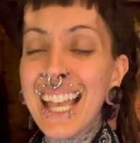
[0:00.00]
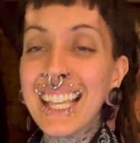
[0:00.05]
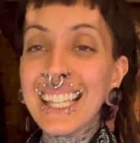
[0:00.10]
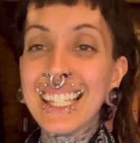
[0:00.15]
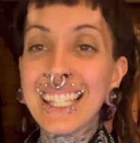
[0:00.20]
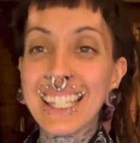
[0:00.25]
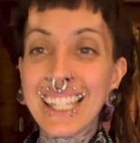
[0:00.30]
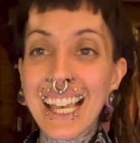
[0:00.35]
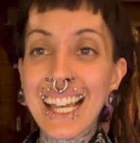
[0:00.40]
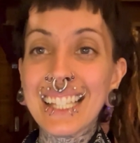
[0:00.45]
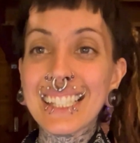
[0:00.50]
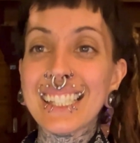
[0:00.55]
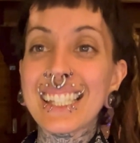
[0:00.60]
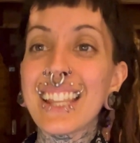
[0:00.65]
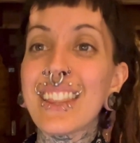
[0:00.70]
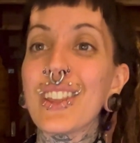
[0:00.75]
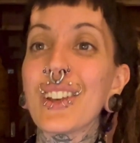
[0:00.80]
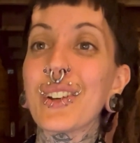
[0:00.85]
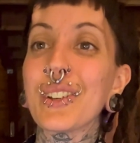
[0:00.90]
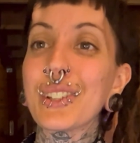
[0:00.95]
Yet
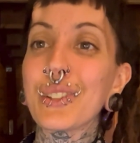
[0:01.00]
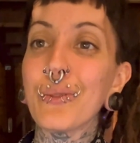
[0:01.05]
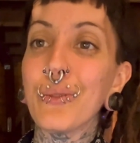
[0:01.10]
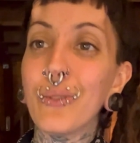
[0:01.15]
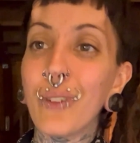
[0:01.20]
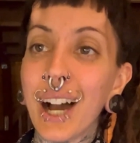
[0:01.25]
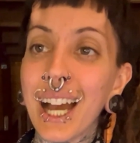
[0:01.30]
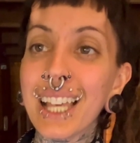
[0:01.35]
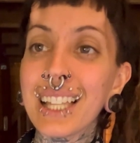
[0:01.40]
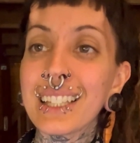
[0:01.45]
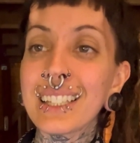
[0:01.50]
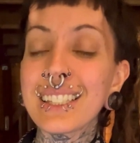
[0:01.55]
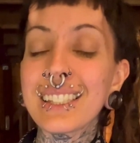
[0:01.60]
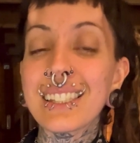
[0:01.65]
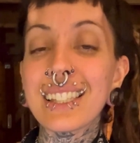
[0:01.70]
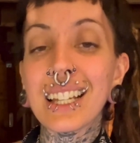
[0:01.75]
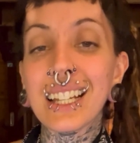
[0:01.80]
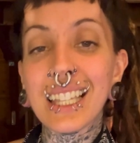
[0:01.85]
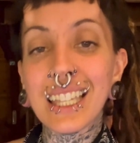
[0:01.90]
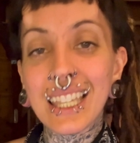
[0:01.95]
there is violence
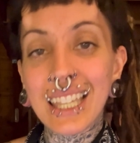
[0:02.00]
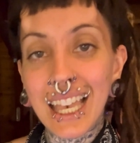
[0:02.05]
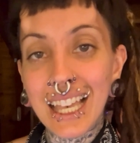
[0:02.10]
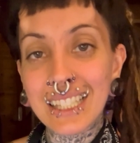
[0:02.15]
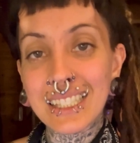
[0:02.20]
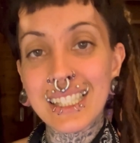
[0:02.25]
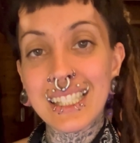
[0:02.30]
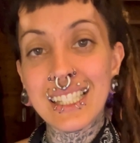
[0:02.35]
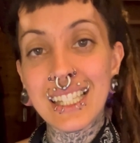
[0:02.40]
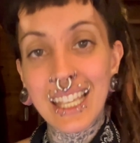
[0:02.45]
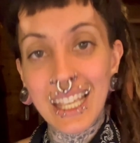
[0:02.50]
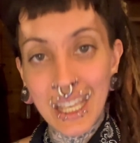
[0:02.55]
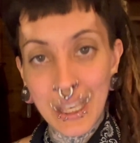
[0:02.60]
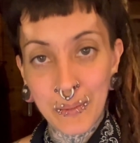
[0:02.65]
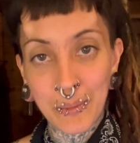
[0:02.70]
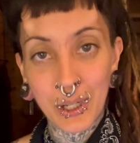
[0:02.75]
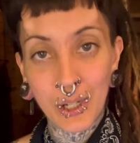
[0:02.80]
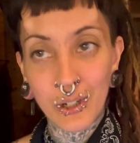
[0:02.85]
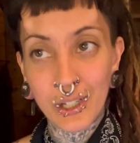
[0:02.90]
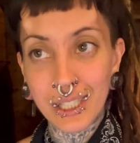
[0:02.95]
against
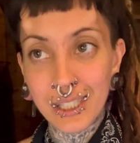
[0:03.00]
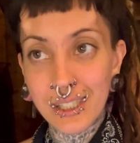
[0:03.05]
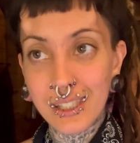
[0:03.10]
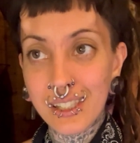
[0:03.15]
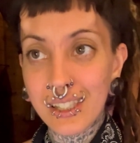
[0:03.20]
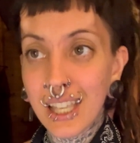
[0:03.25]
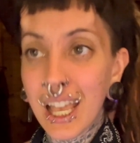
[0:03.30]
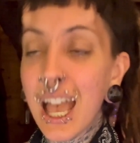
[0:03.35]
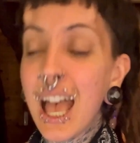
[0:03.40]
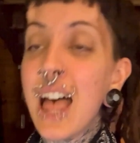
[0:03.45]
immigrants.